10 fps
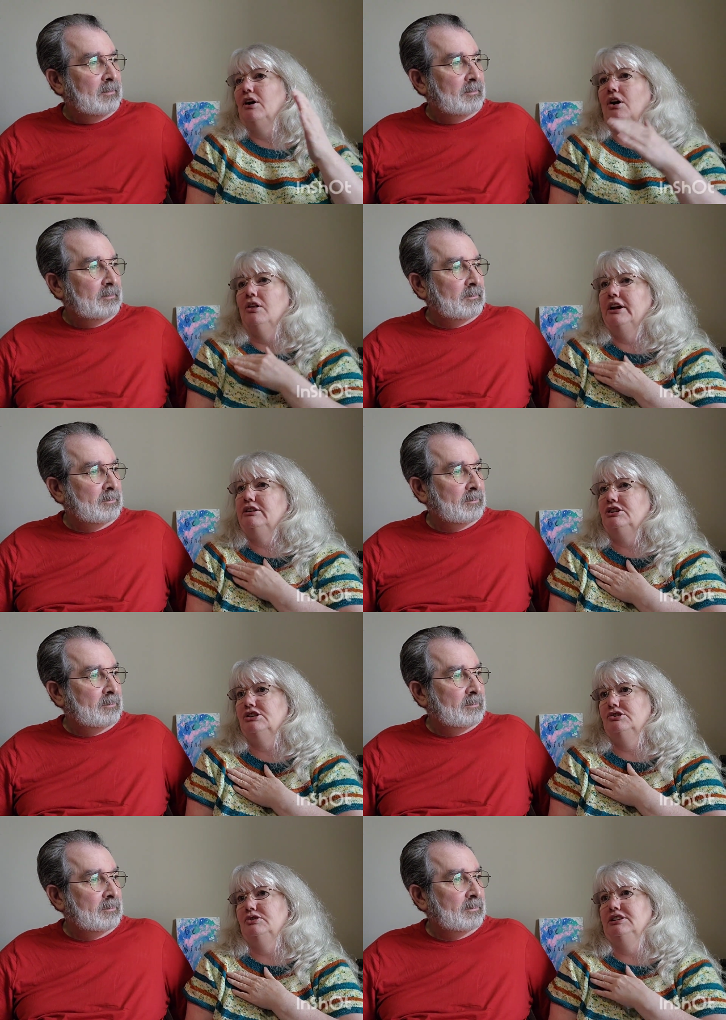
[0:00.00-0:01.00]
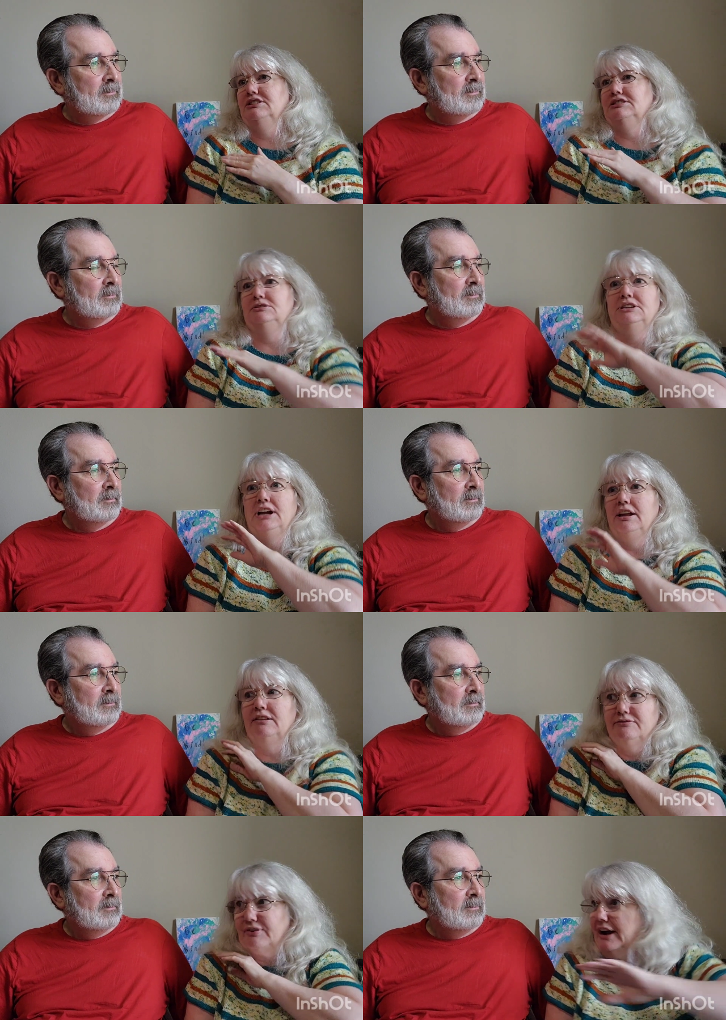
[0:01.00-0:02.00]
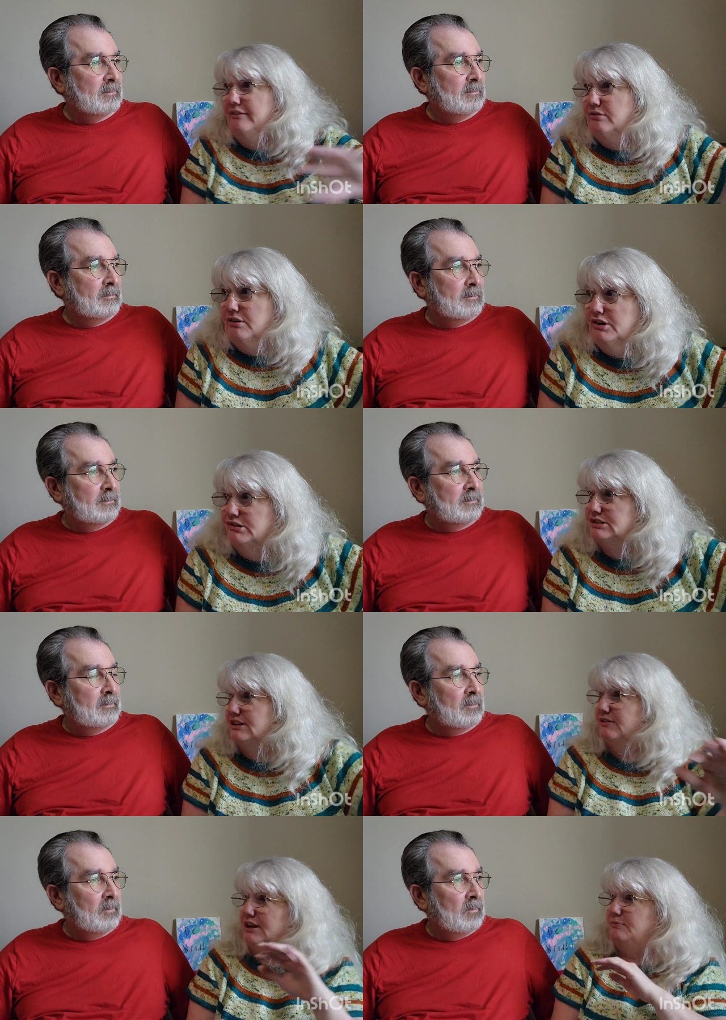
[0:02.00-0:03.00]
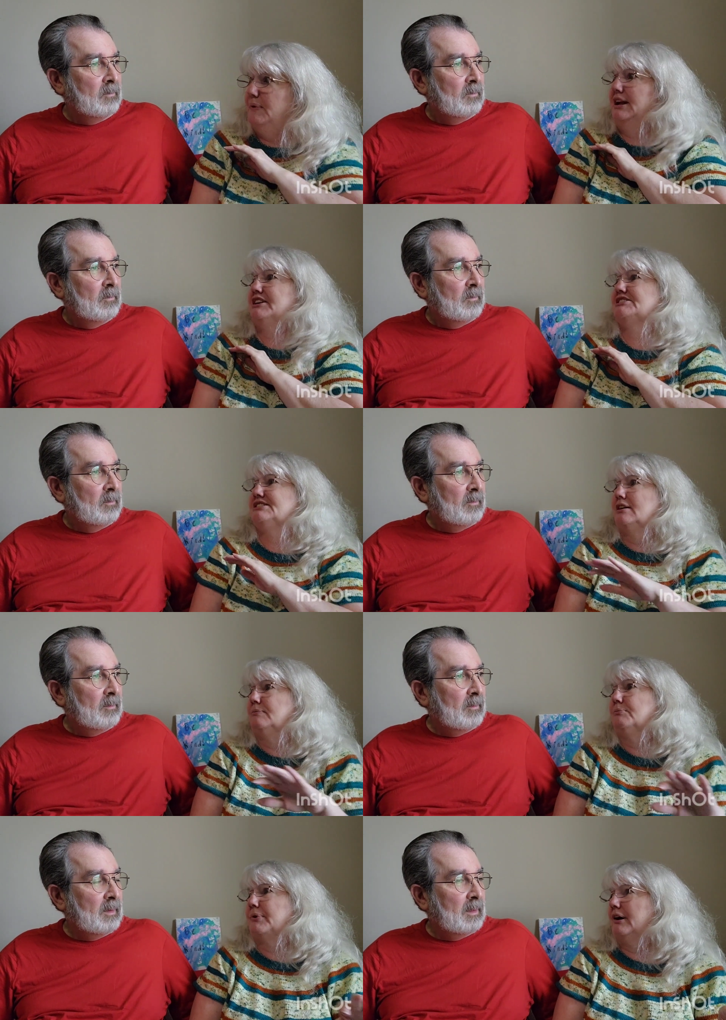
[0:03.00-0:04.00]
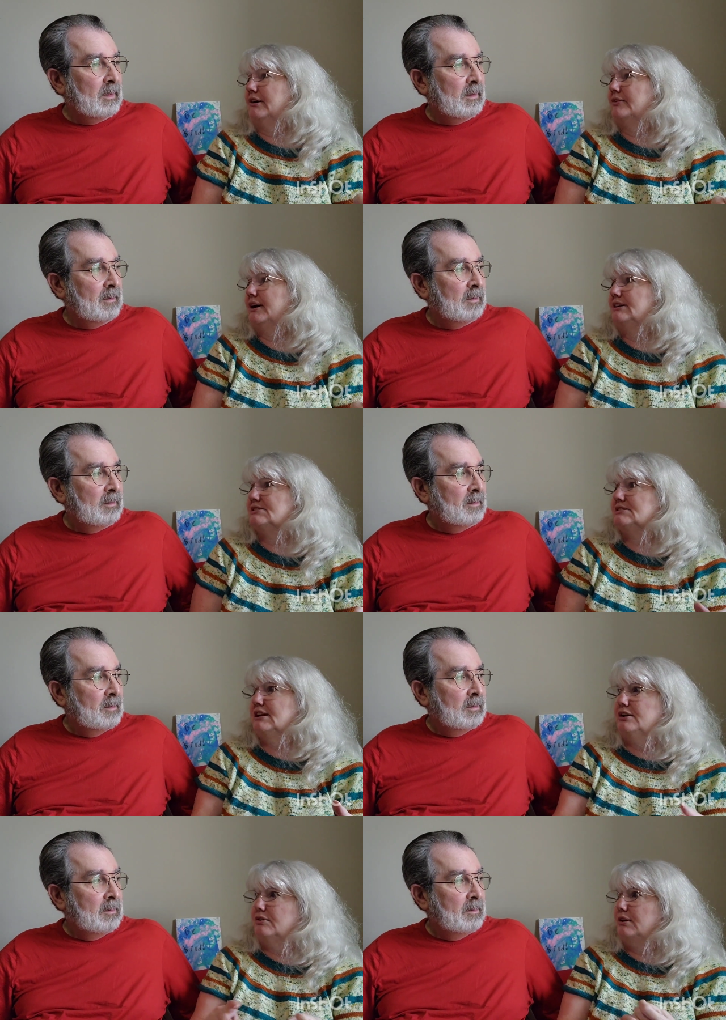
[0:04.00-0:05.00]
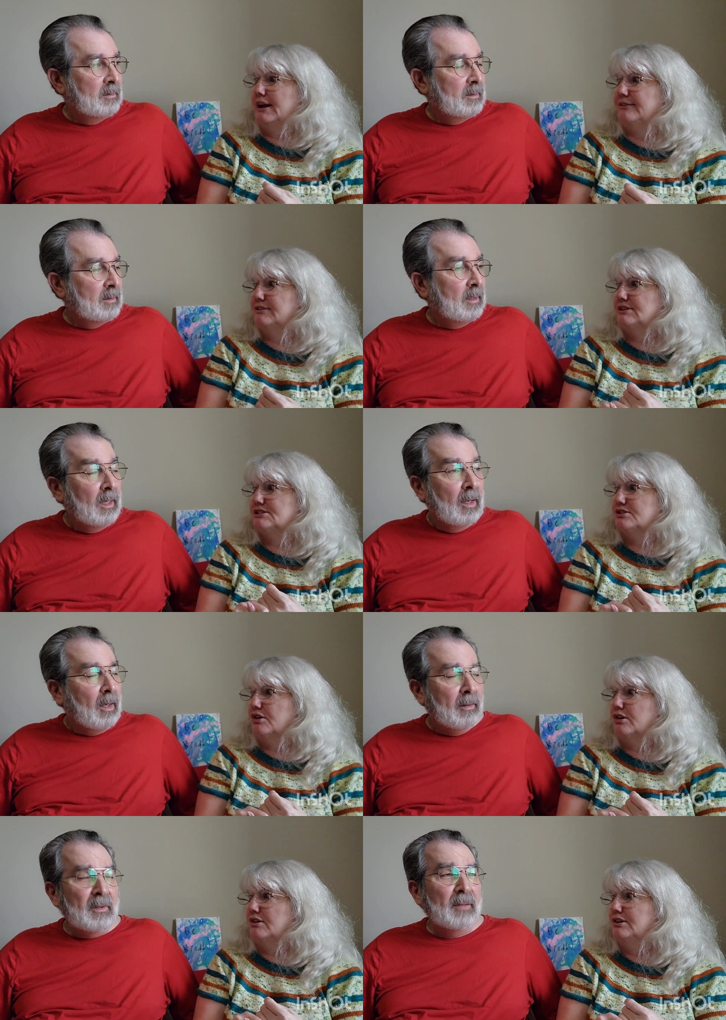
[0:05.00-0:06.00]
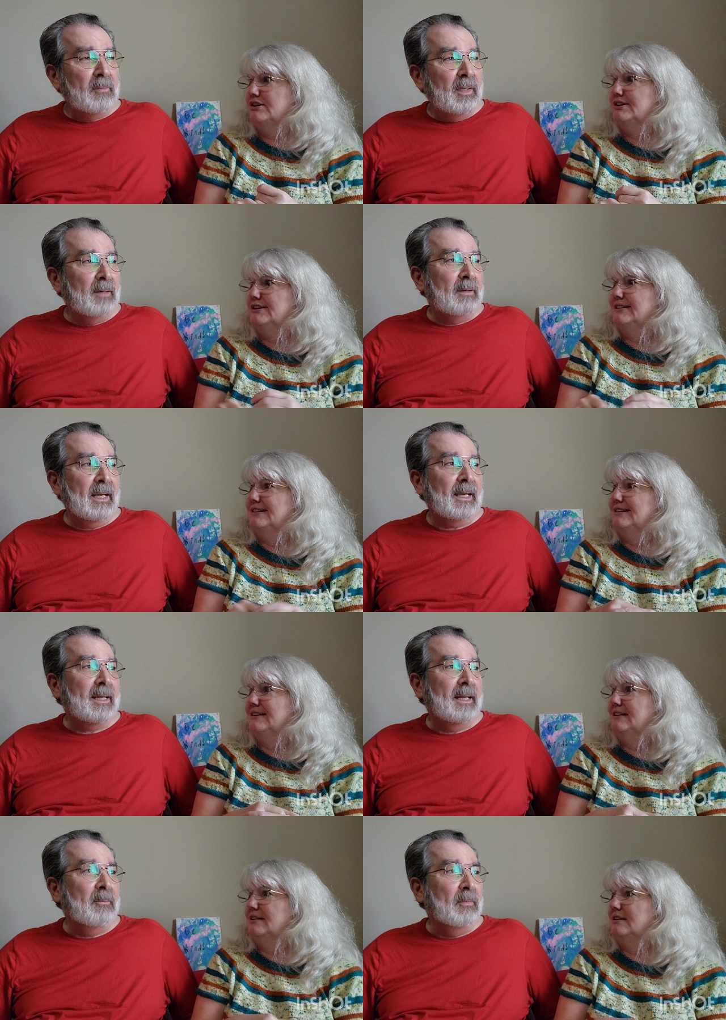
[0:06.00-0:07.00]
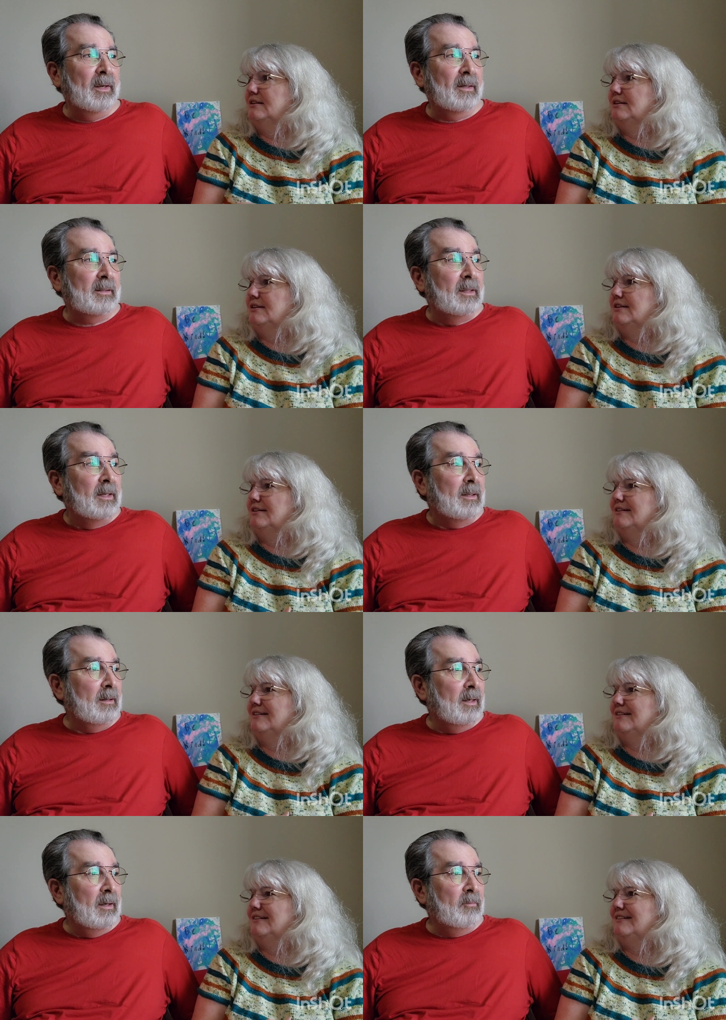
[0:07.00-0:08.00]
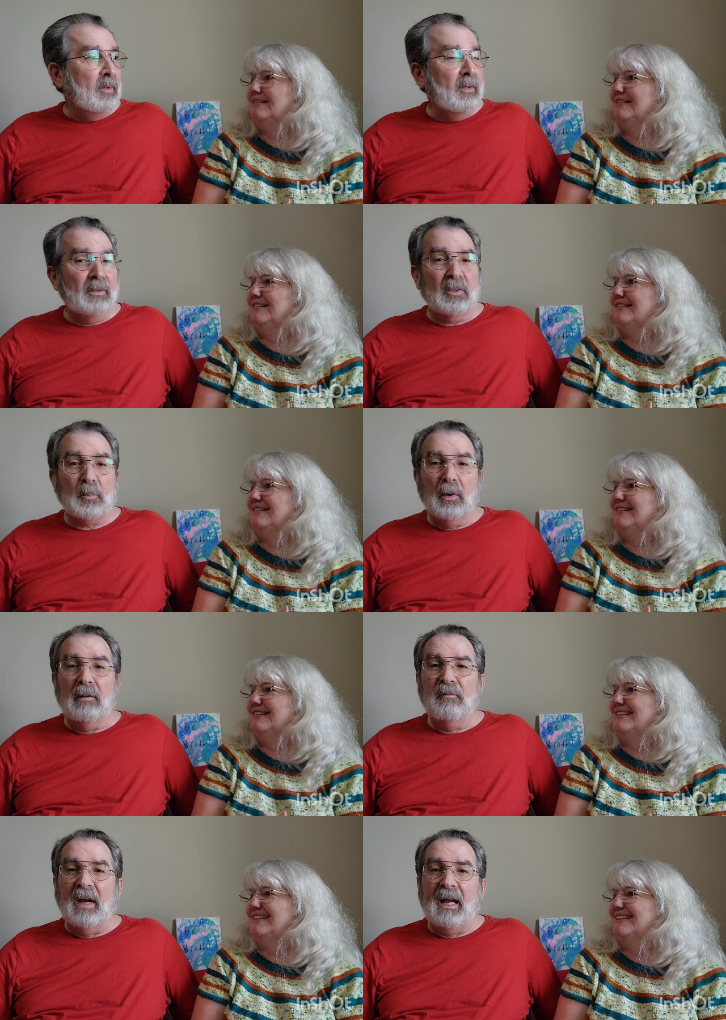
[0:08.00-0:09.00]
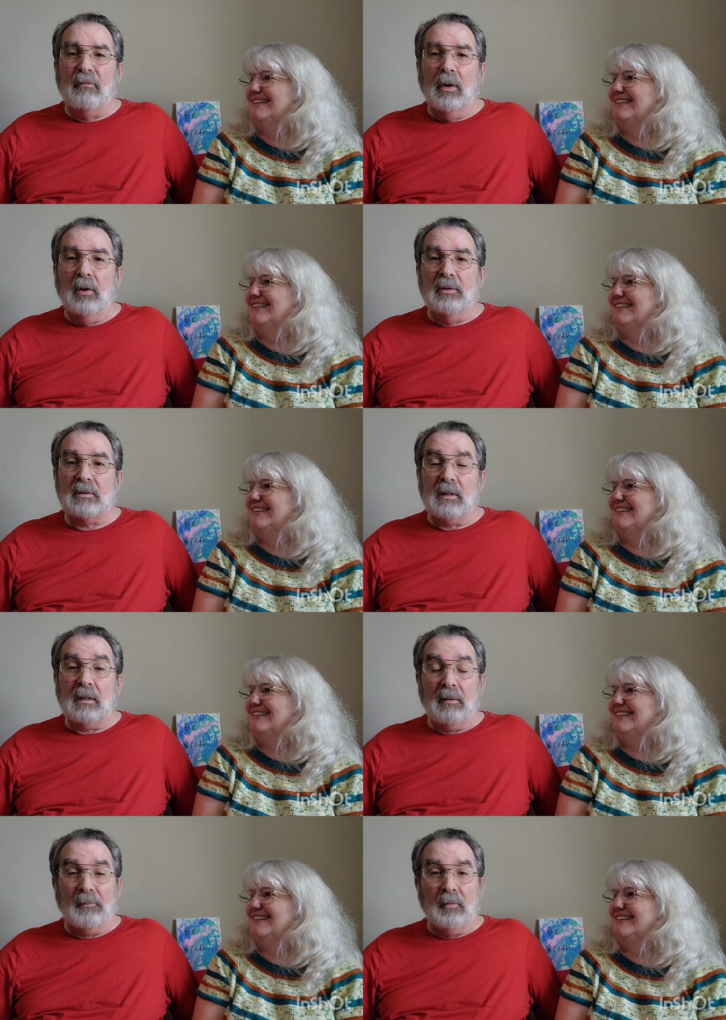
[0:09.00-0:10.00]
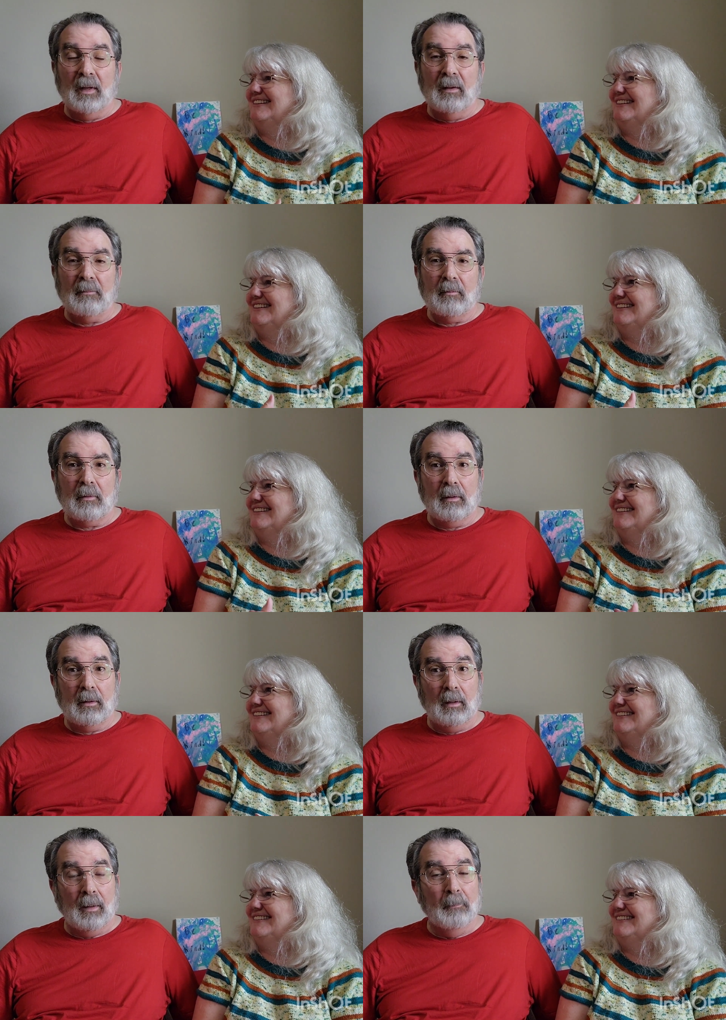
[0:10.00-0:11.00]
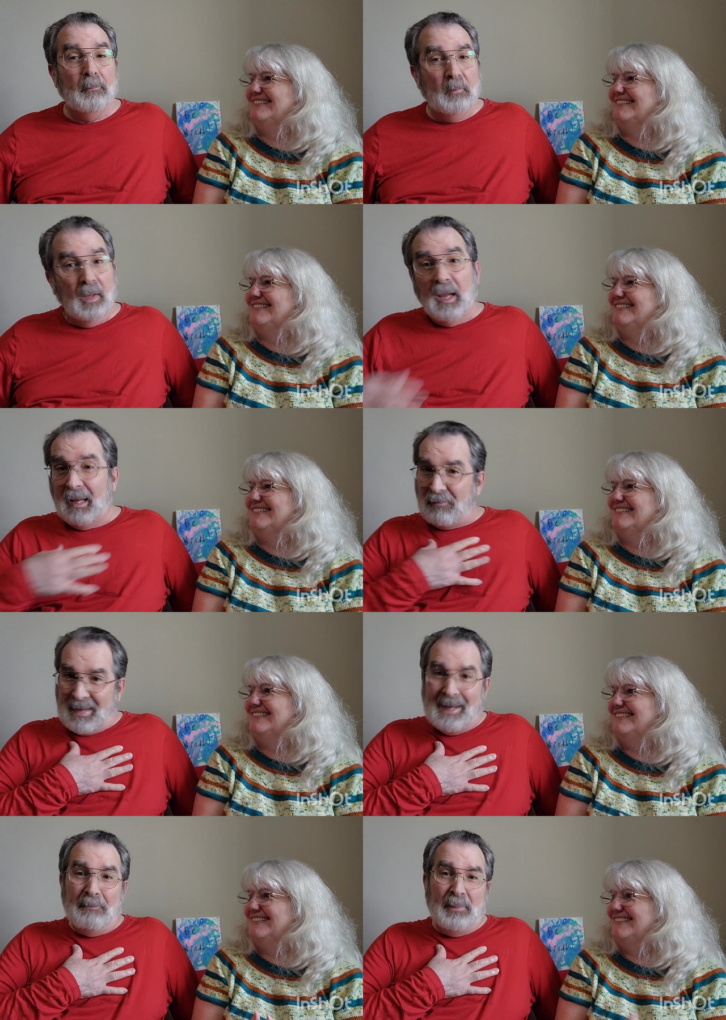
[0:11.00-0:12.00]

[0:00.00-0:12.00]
Speaker 1: all they do is knit five rows, if they make some progress, they don't have to start. I'm not
Speaker 2: meaning that kind of merit. If you just put five rows, well, I'm if I'm